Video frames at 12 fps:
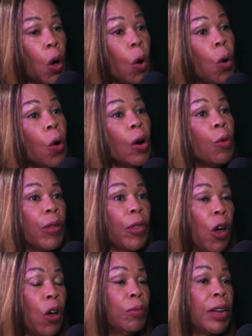Or with
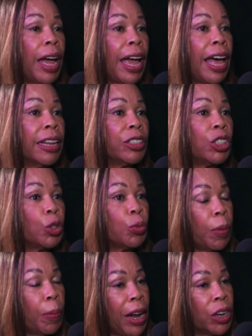home dialysis
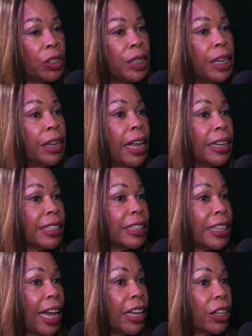with peritoneal on the
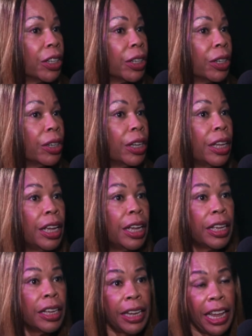cycler,
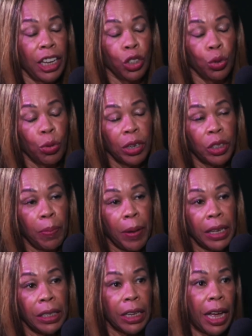getting towards
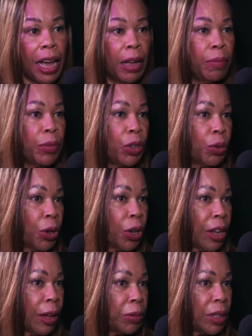bedtime, you
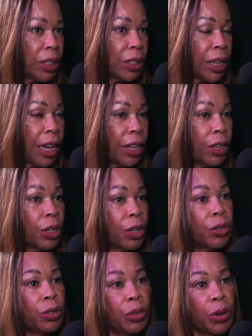hook up to the
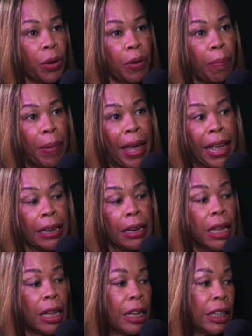cycler, you go to bed.
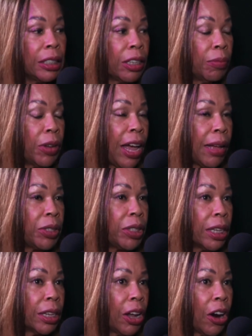Sometimes
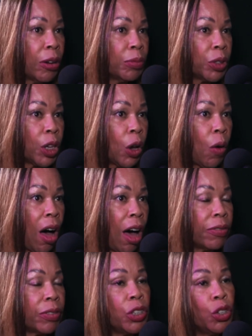the alarms go
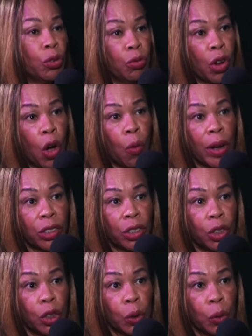off, you know what
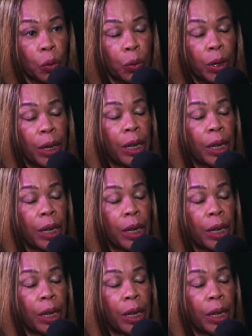to do.